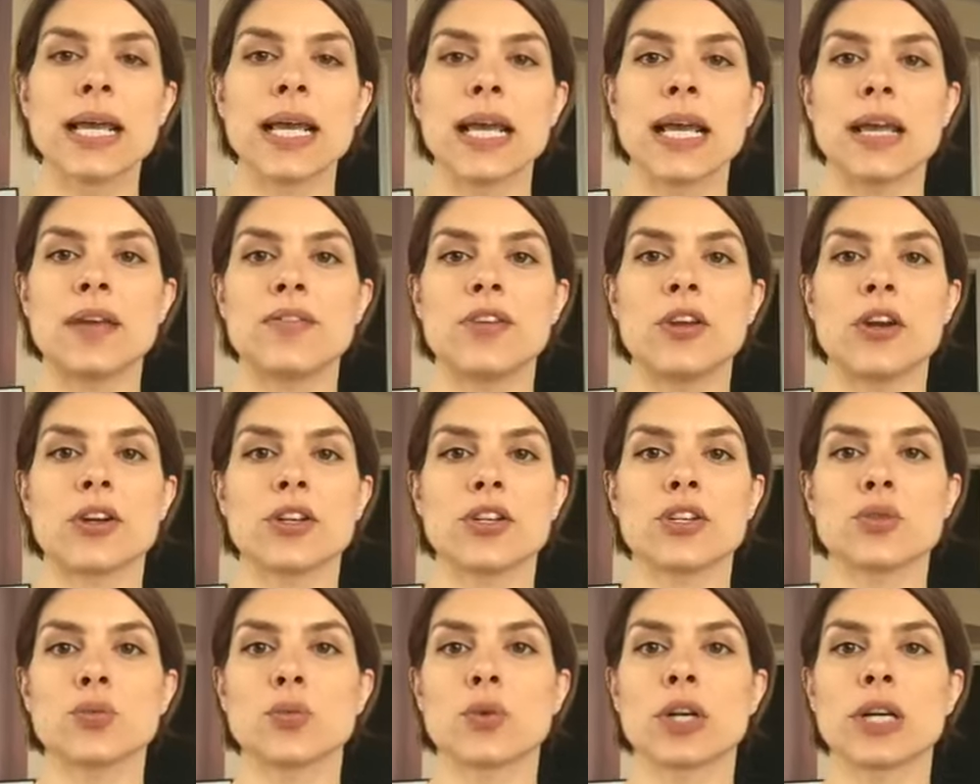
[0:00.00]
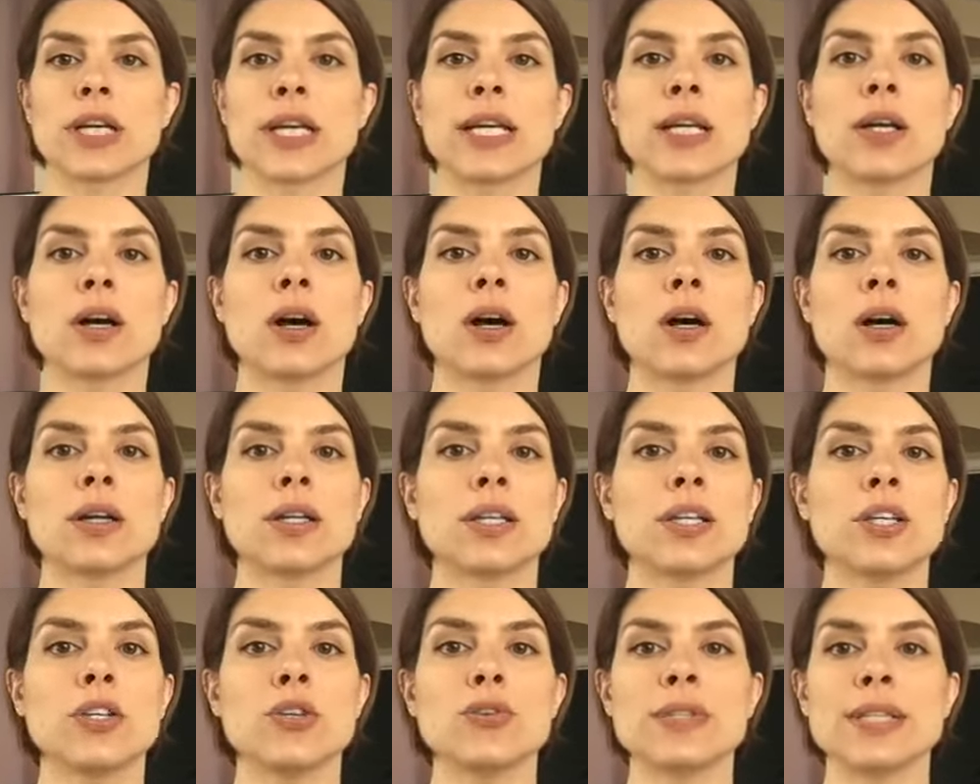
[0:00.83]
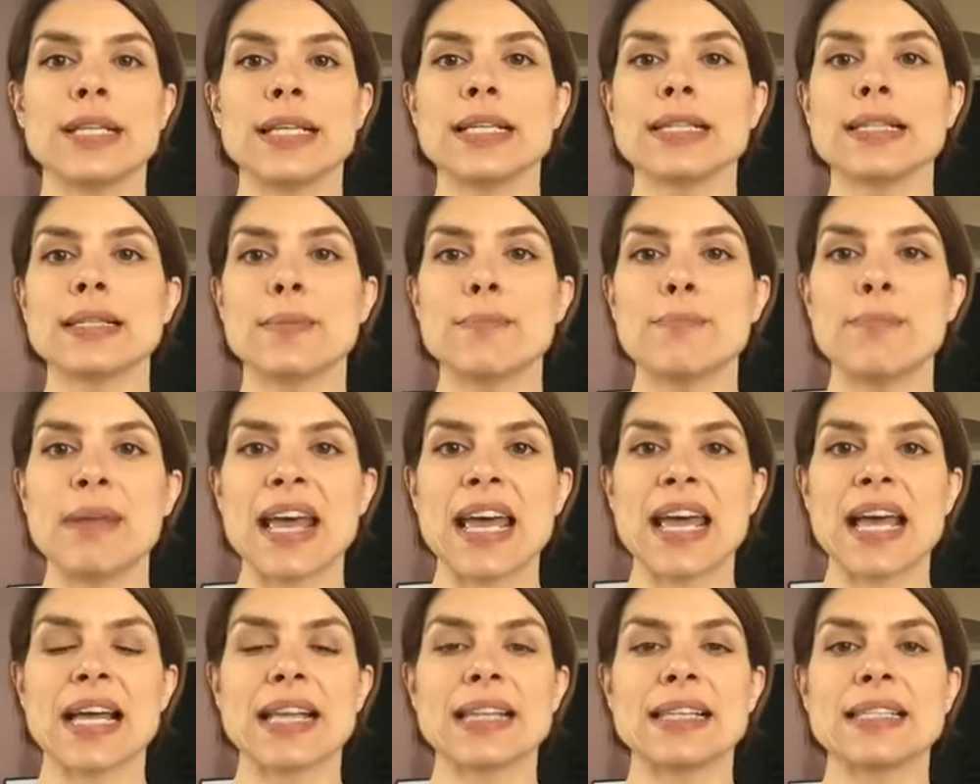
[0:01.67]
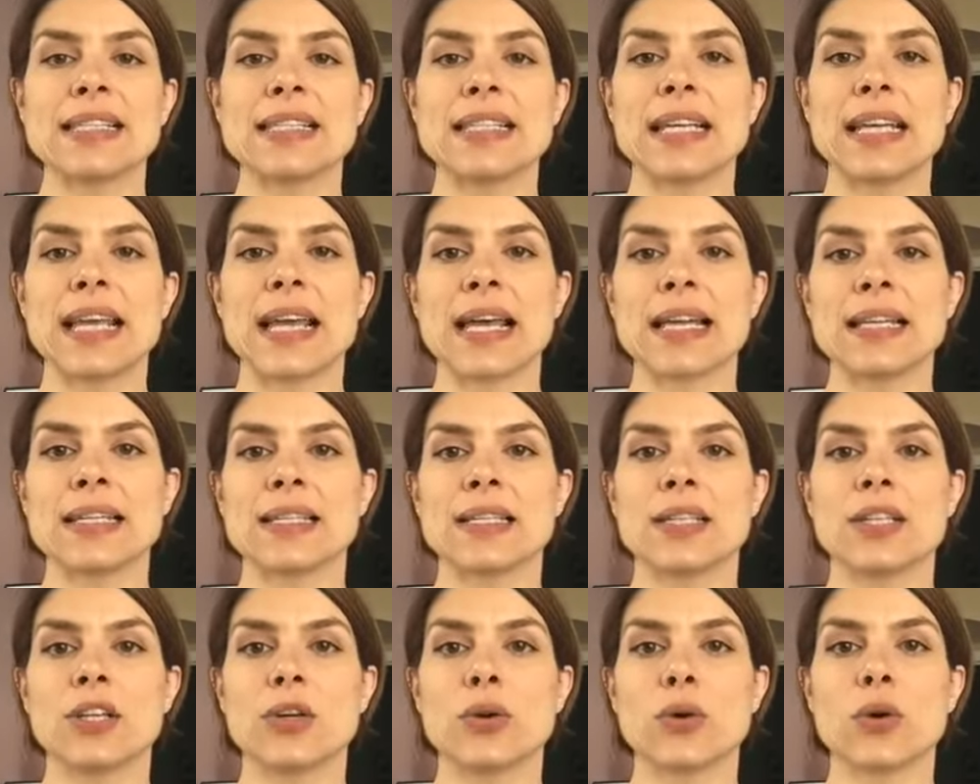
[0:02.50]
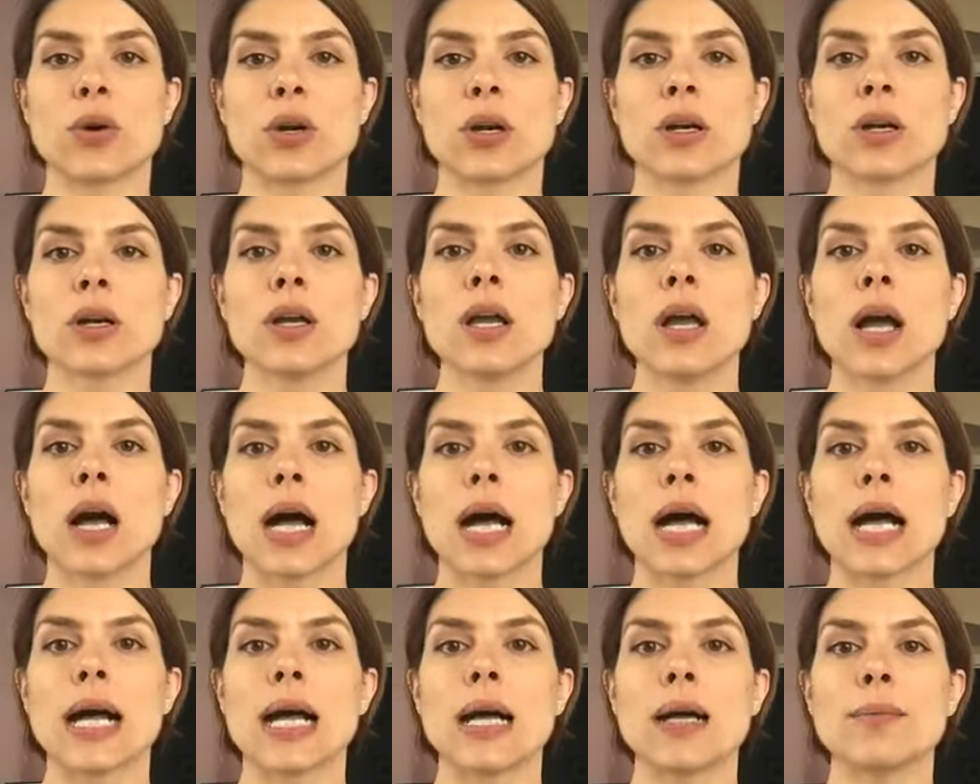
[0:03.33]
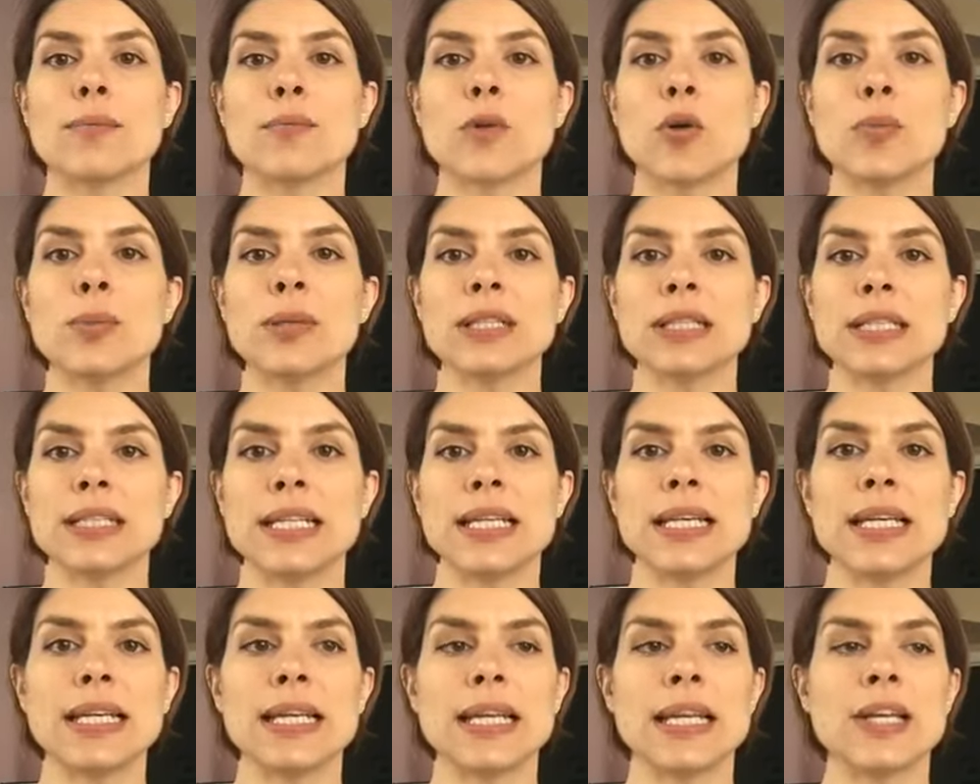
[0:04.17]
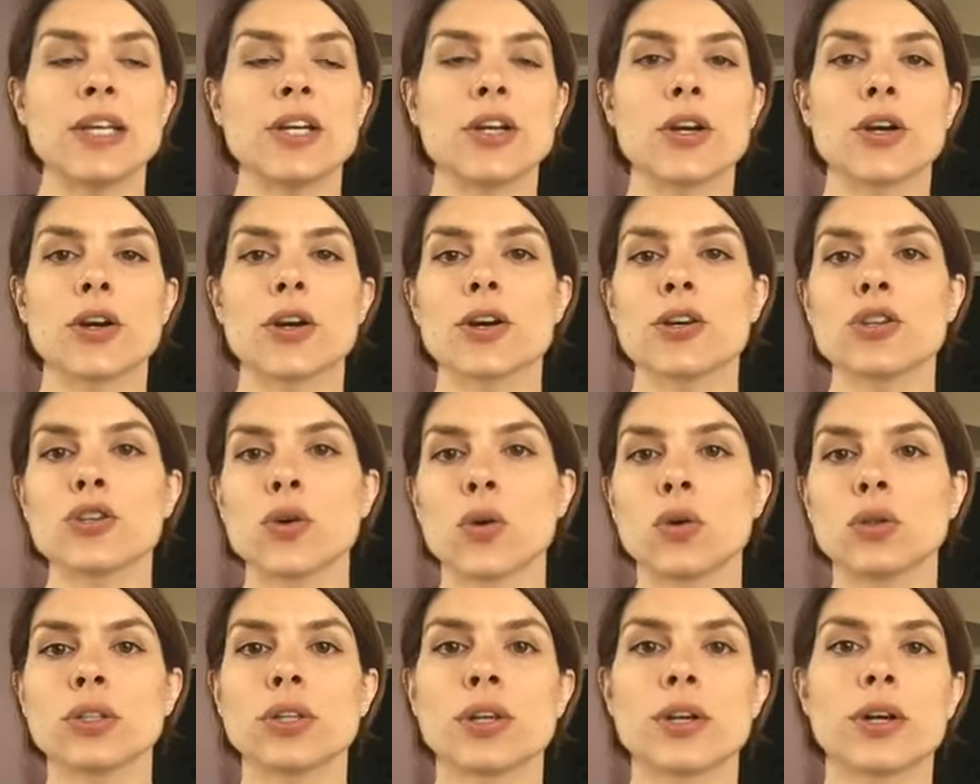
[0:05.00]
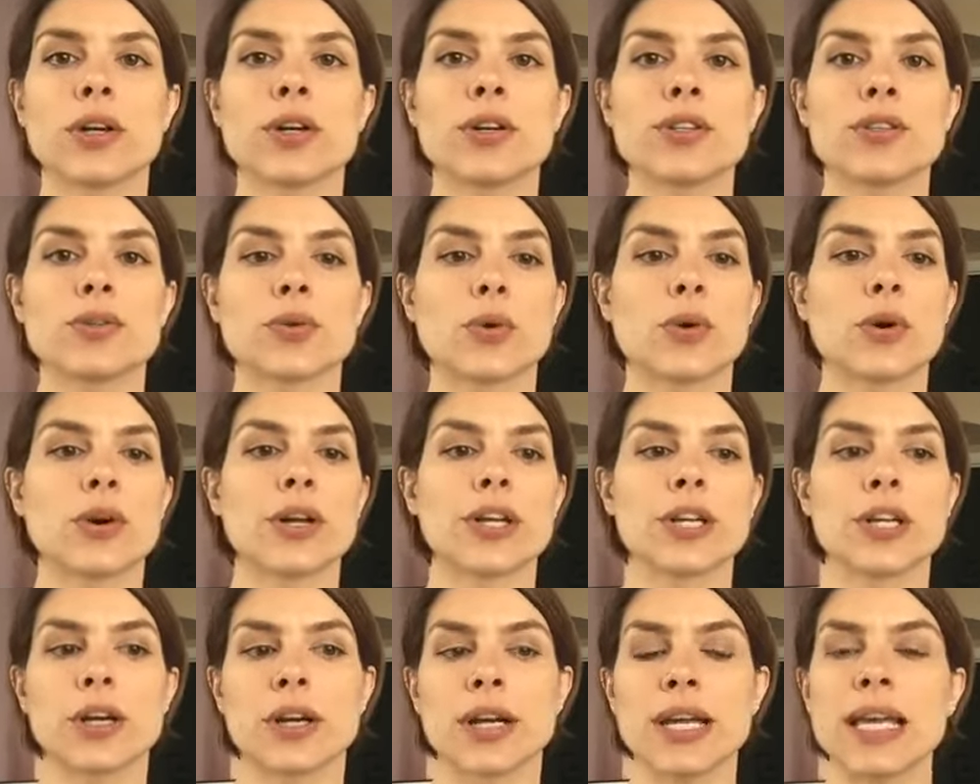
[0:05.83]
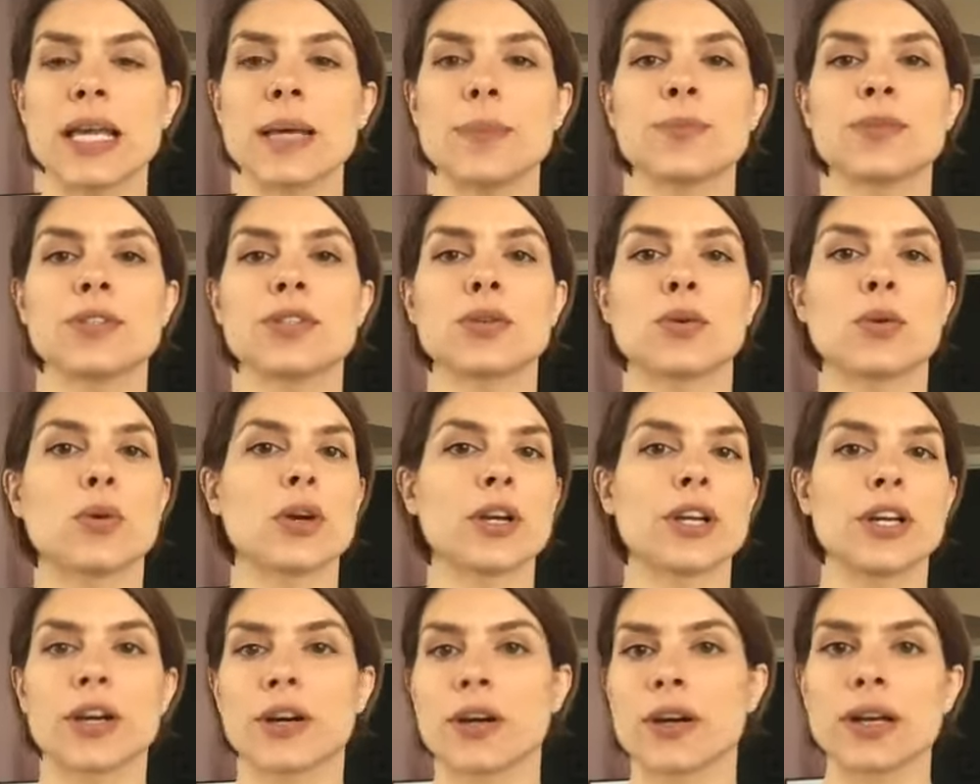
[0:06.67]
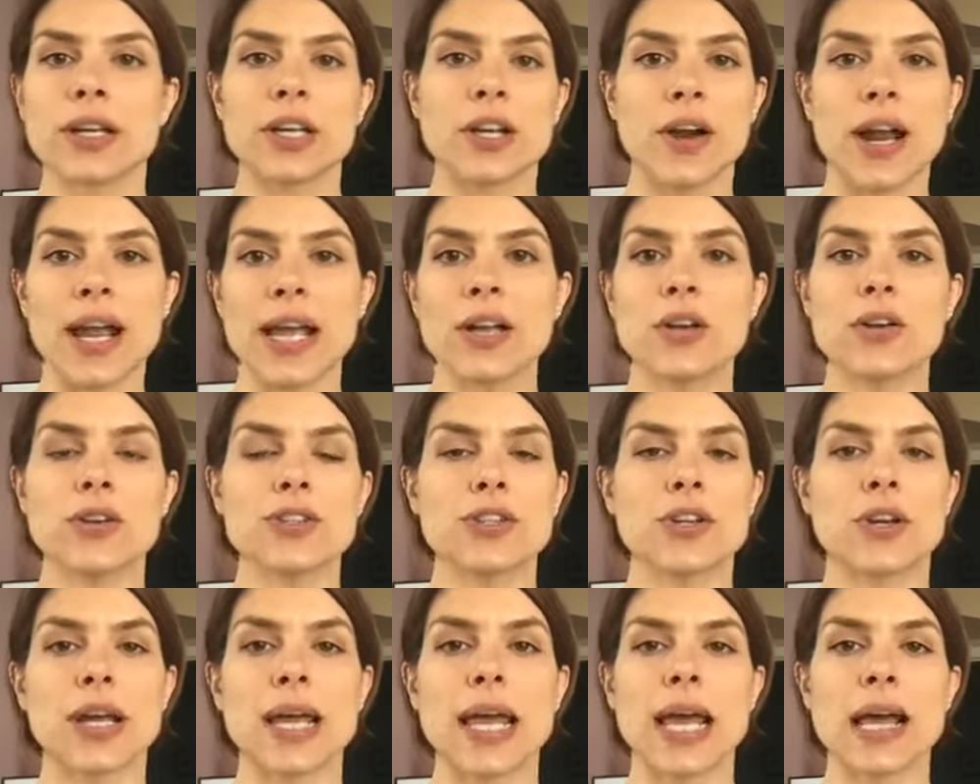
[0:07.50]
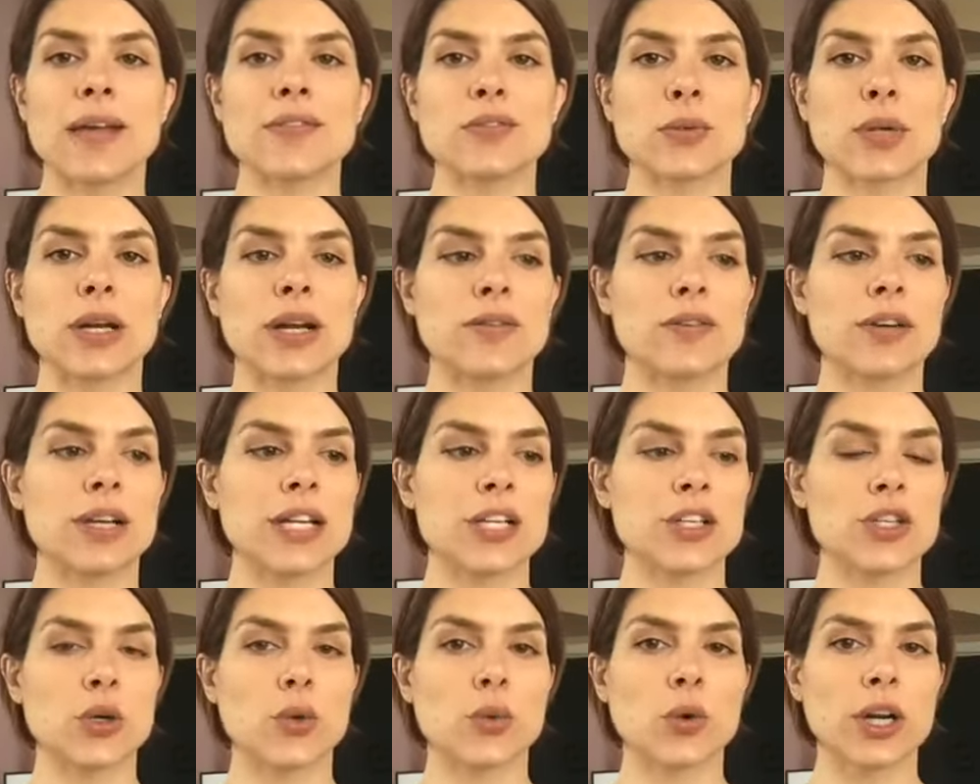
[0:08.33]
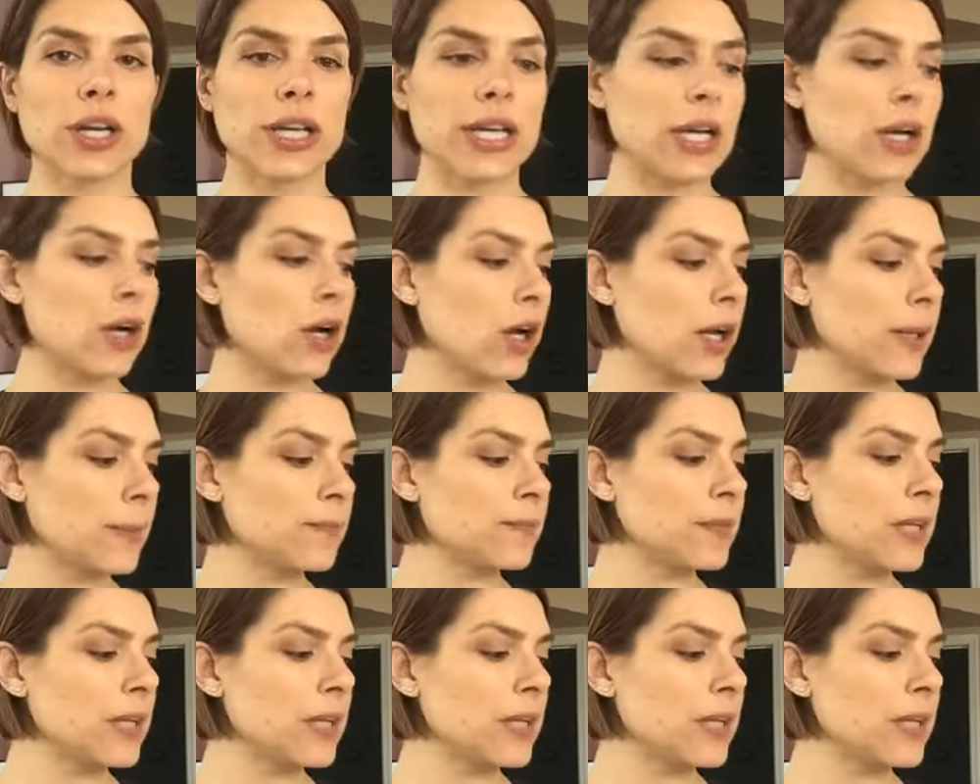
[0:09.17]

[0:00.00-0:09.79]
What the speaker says: If you're just working on using some bands to get your mobility in your shoulders or your hips or your ankles, your calves, whatever it is you're working on.